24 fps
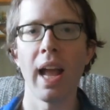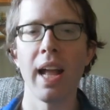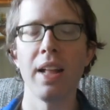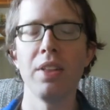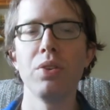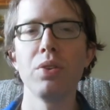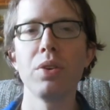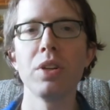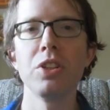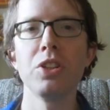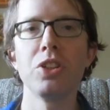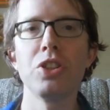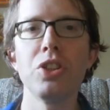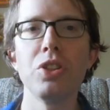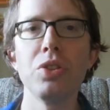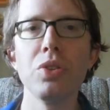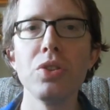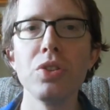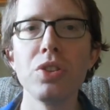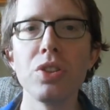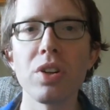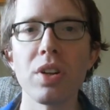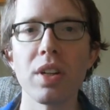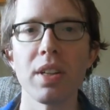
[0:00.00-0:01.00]
and you can
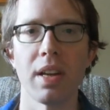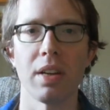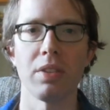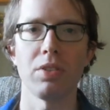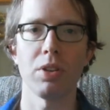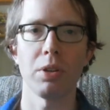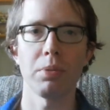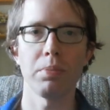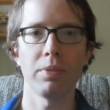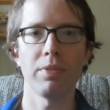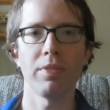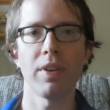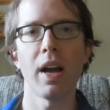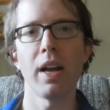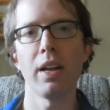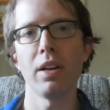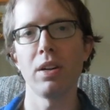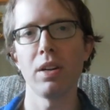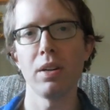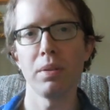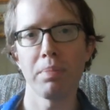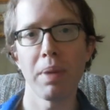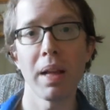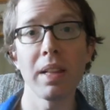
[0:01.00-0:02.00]
choose your electric
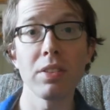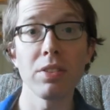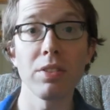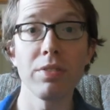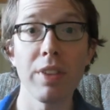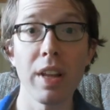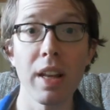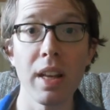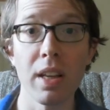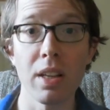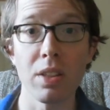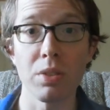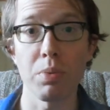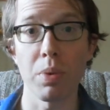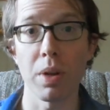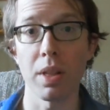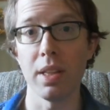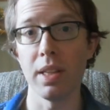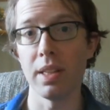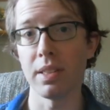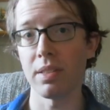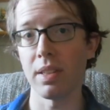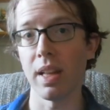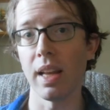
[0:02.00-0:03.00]
provider, Pennsylvania is one
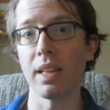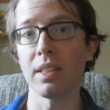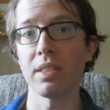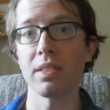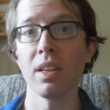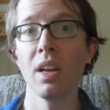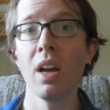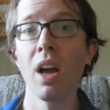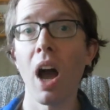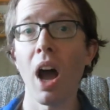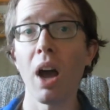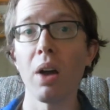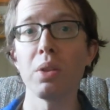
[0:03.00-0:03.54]
of these states,